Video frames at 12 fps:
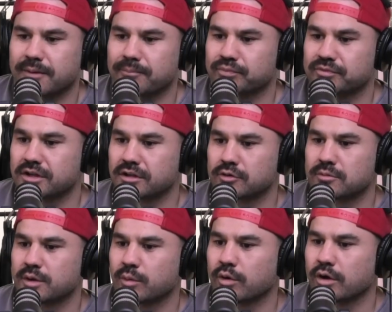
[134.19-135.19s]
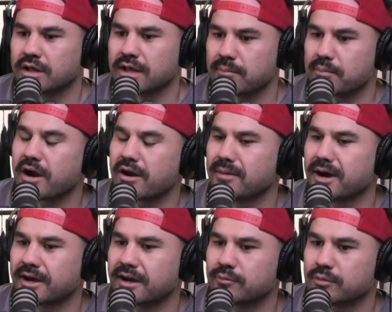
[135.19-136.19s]
did a little bit of work at
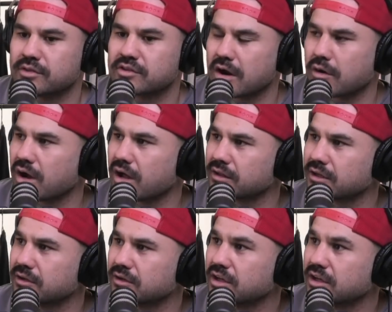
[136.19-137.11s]
Parramatta with Daryl Halligan,